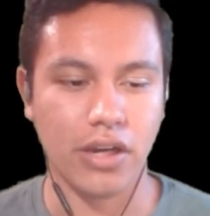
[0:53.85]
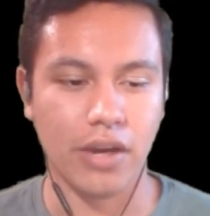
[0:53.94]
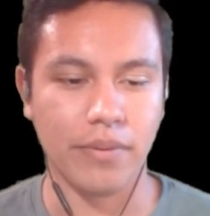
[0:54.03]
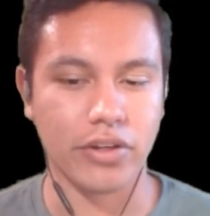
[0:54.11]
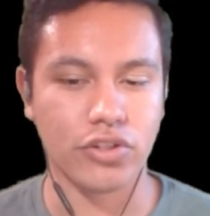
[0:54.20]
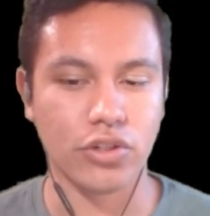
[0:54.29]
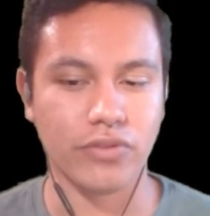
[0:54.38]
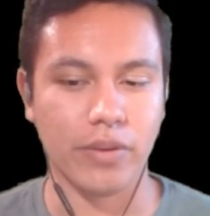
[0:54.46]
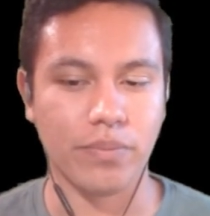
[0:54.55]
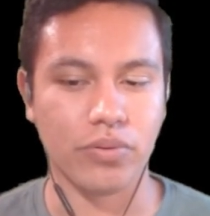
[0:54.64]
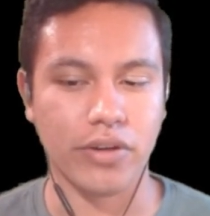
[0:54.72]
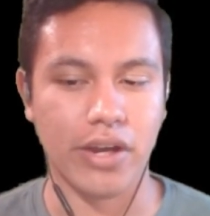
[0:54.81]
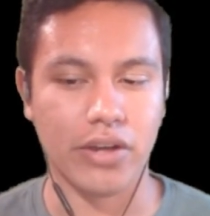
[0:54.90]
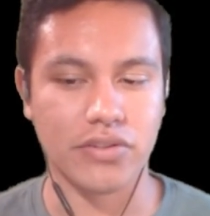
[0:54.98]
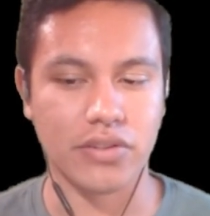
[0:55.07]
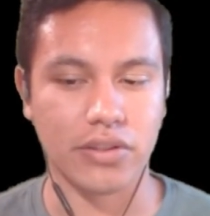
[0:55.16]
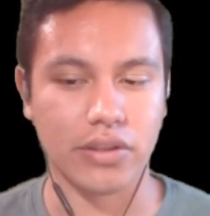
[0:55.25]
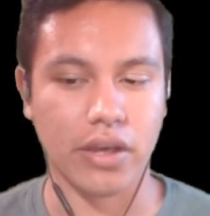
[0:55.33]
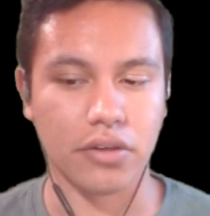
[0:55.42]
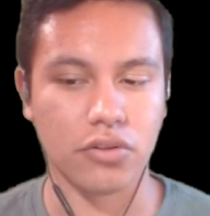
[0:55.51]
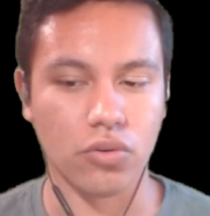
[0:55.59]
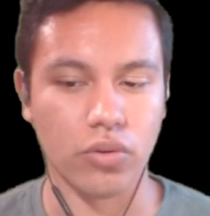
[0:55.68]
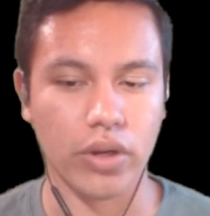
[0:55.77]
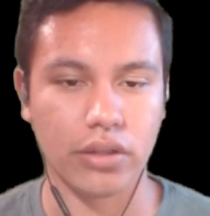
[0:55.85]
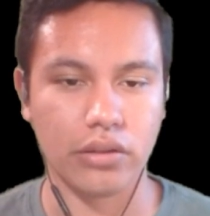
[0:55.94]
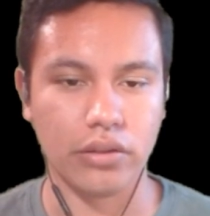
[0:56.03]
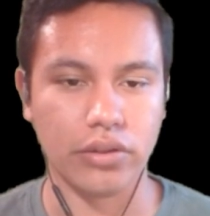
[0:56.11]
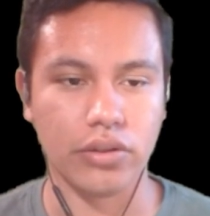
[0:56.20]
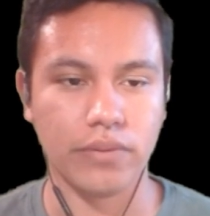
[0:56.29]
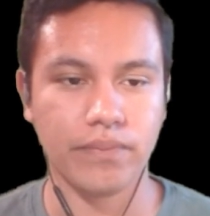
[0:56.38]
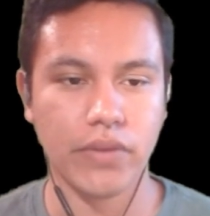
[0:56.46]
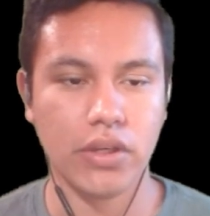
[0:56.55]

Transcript: I'm not sure if I'm pronouncing that correctly,